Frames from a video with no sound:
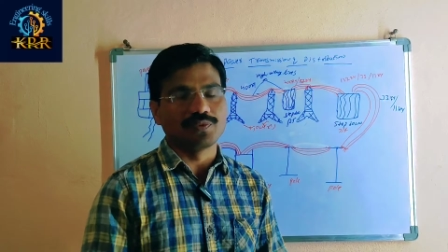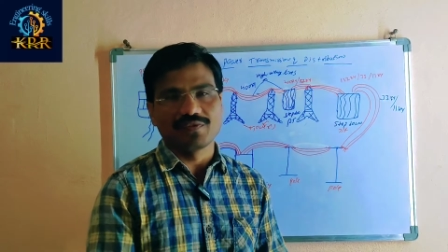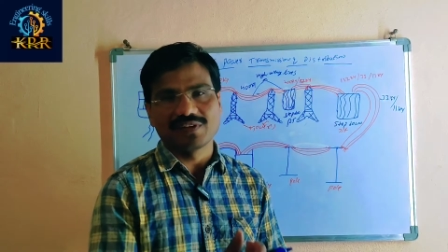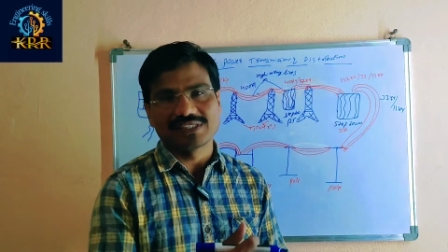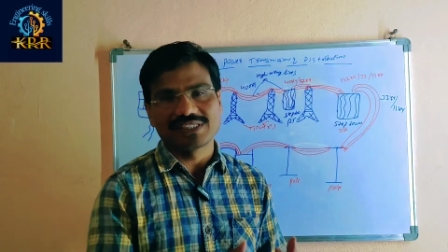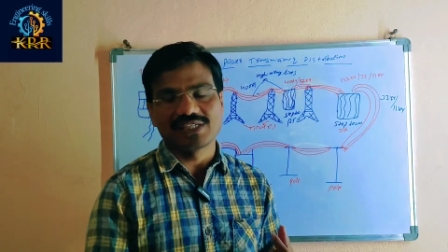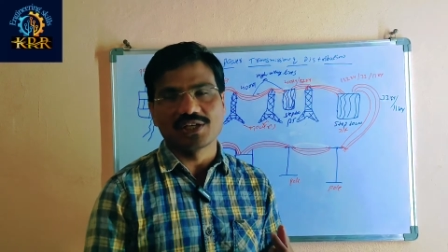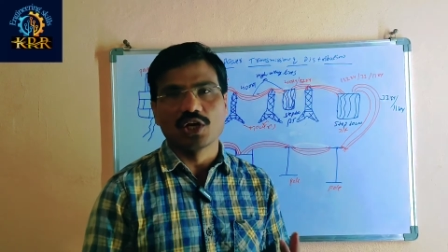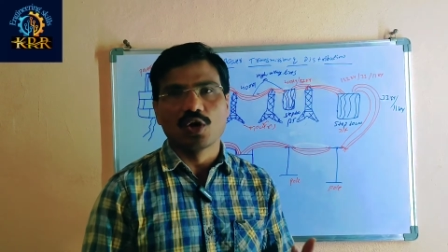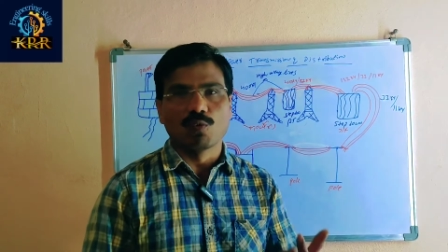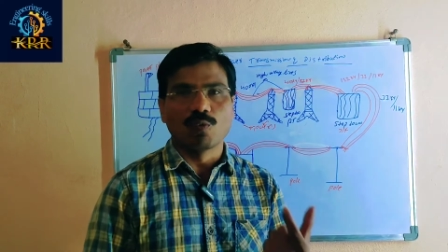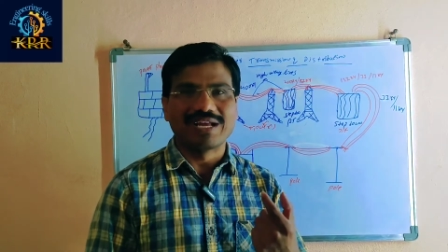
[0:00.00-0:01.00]
Previously
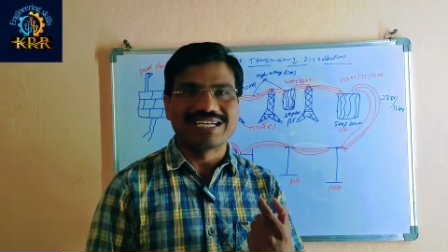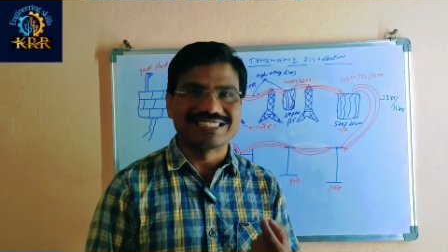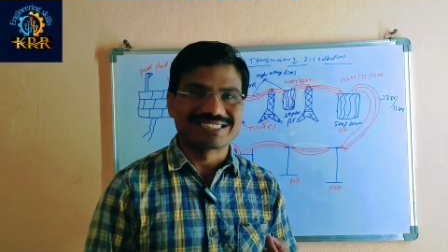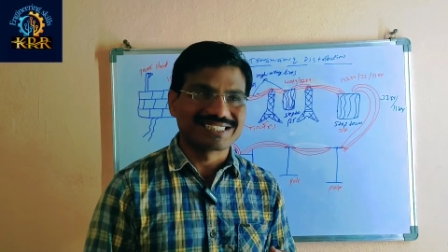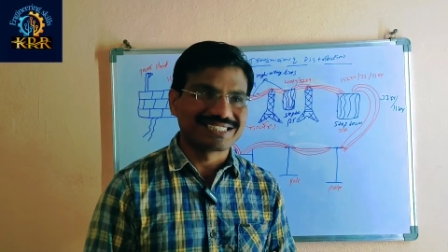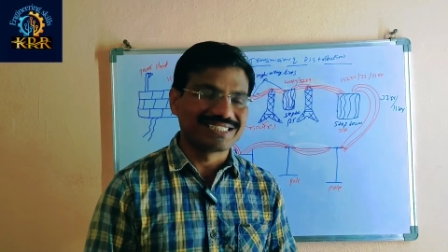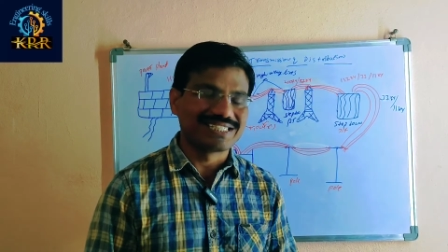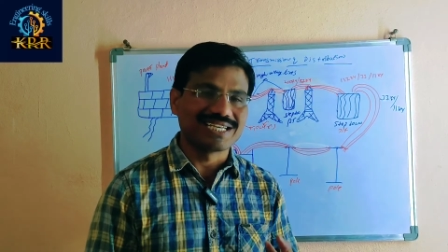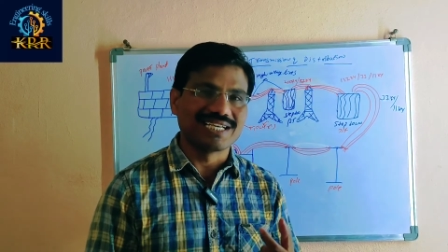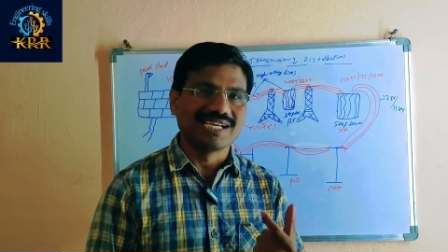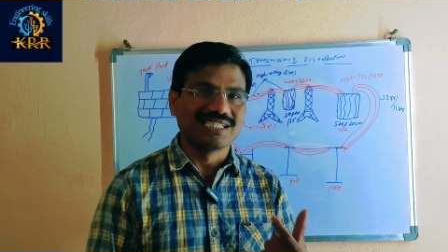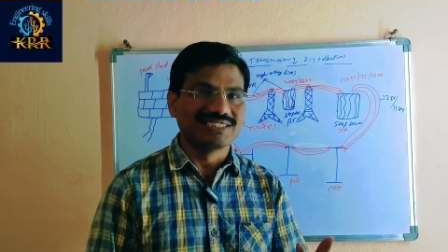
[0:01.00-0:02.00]
we are discussing
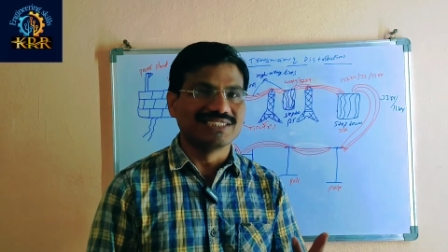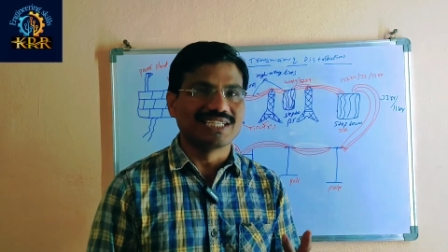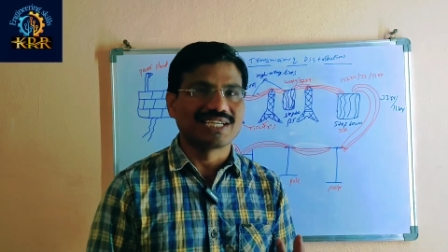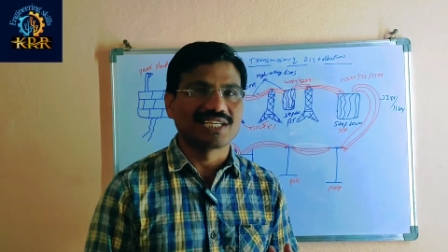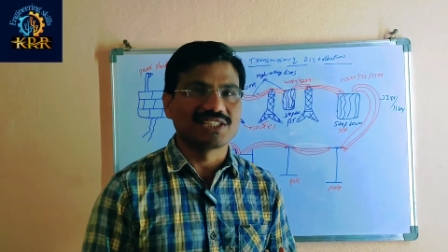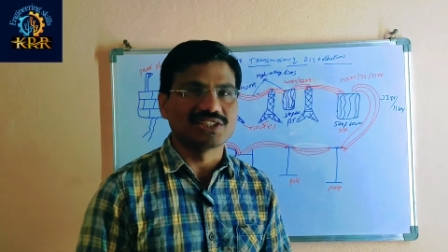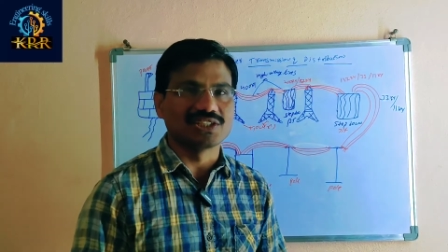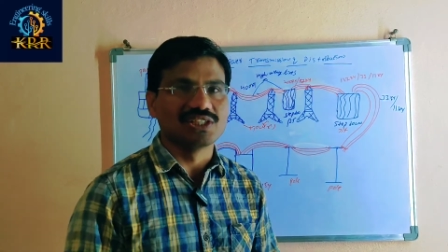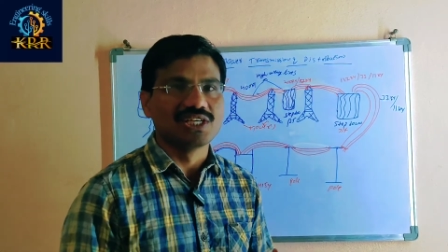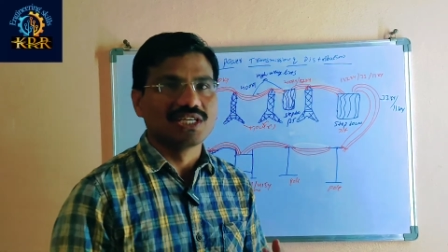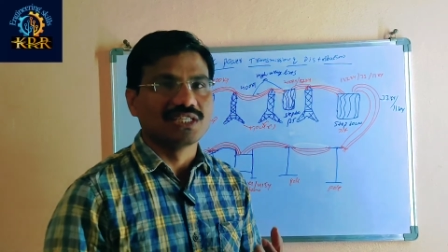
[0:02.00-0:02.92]
a generation.